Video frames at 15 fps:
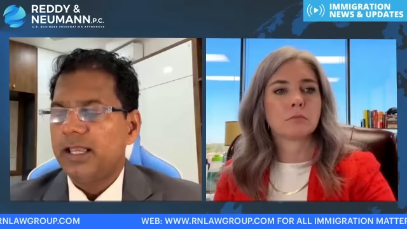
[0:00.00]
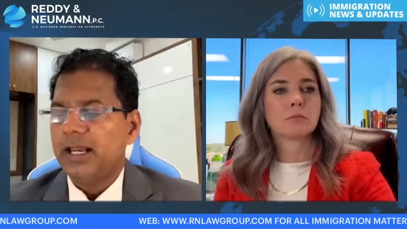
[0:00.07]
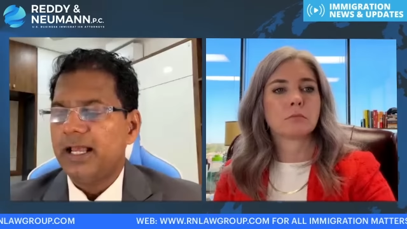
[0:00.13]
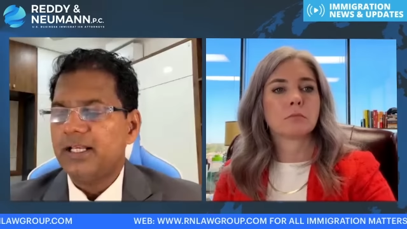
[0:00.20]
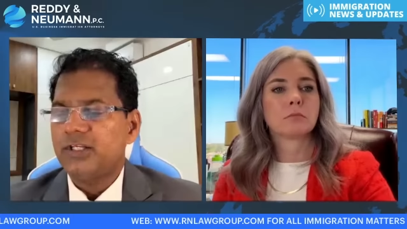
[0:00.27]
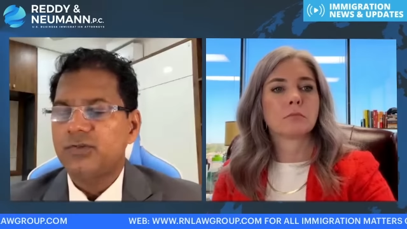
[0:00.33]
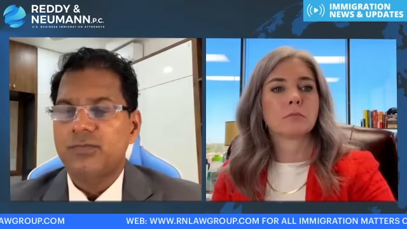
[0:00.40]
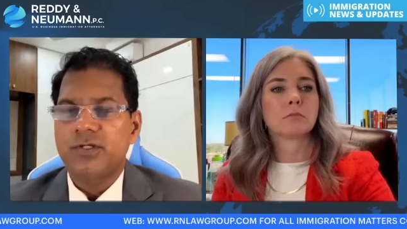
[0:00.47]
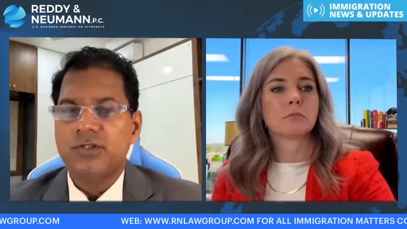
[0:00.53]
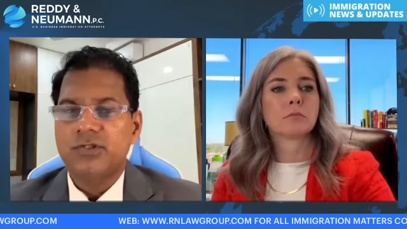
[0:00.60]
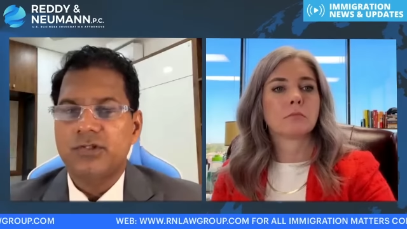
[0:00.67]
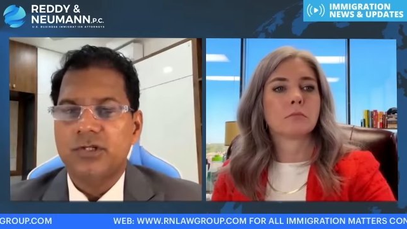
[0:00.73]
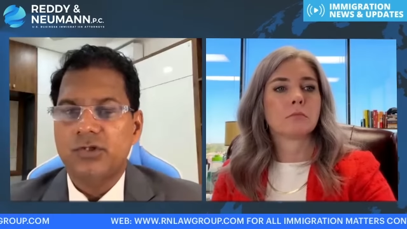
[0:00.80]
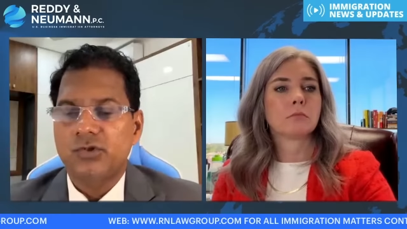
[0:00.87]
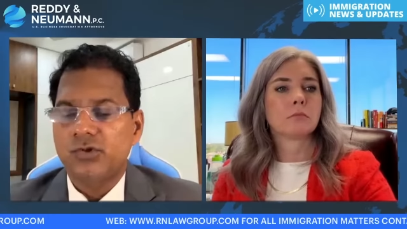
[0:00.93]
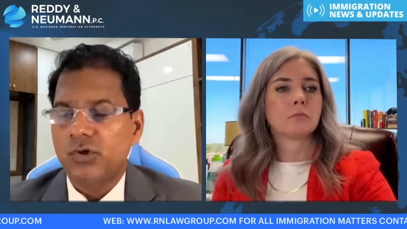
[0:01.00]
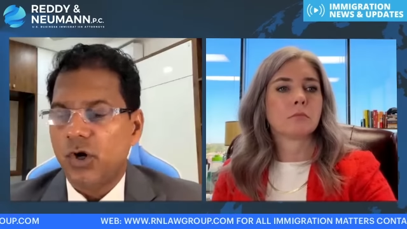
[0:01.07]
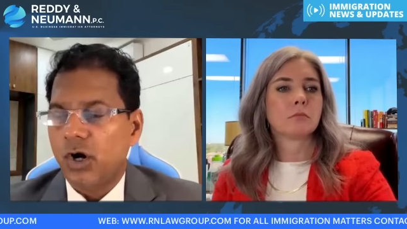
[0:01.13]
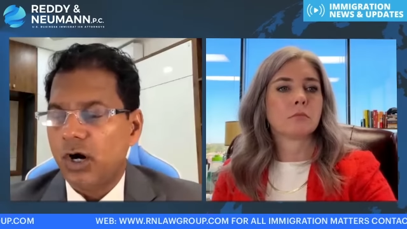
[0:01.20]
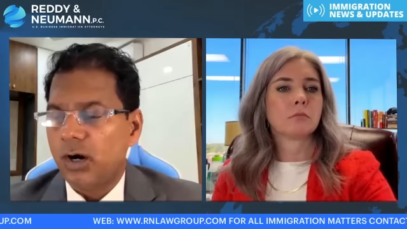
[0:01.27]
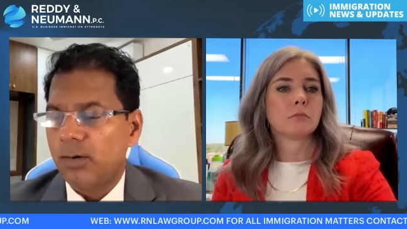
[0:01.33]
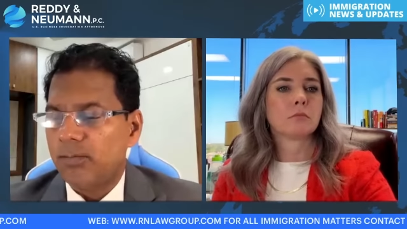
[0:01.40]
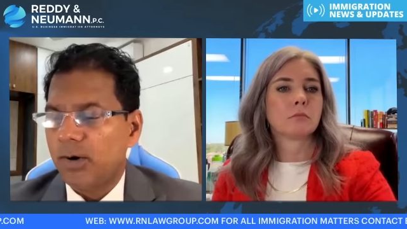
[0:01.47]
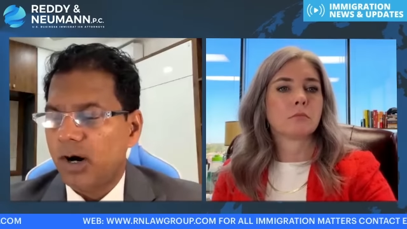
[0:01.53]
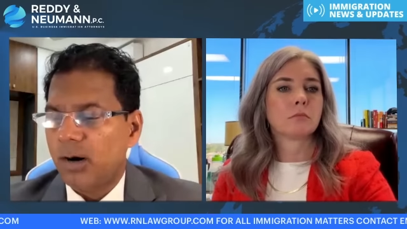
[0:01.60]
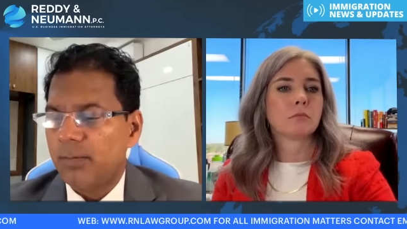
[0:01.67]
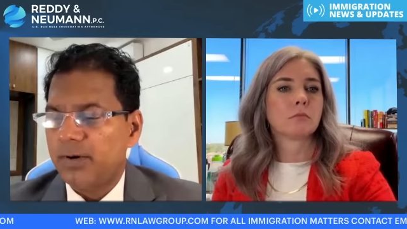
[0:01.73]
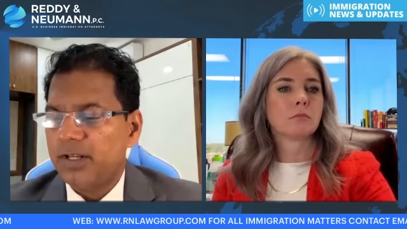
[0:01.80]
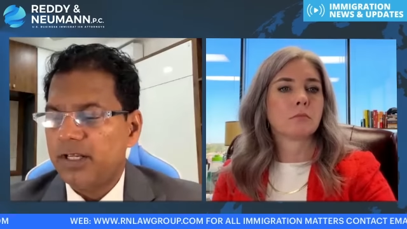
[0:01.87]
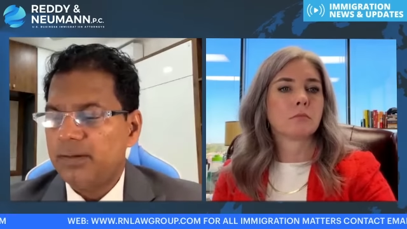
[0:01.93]
Speaker 1: can I switch the job
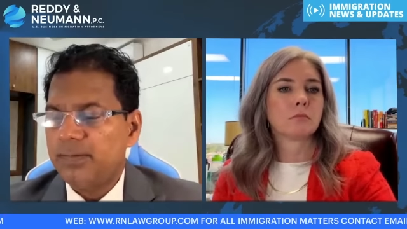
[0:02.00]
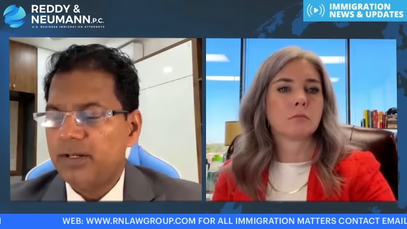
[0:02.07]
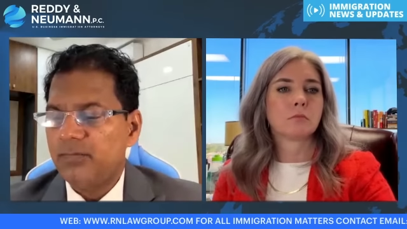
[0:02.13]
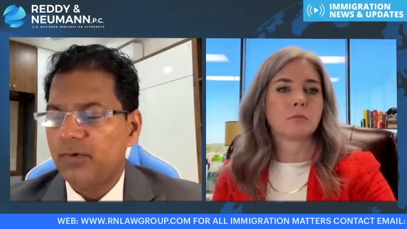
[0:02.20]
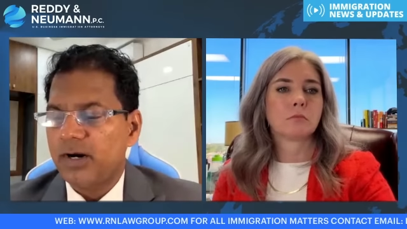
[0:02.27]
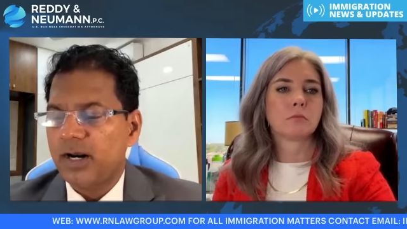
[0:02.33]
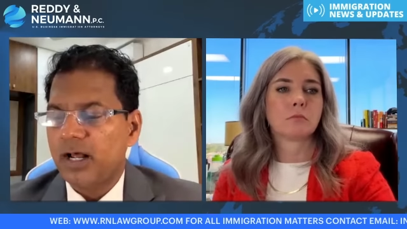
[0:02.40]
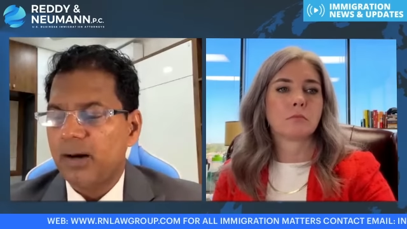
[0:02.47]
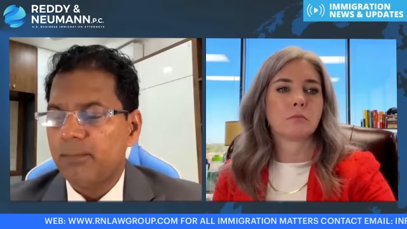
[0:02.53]
on EB-1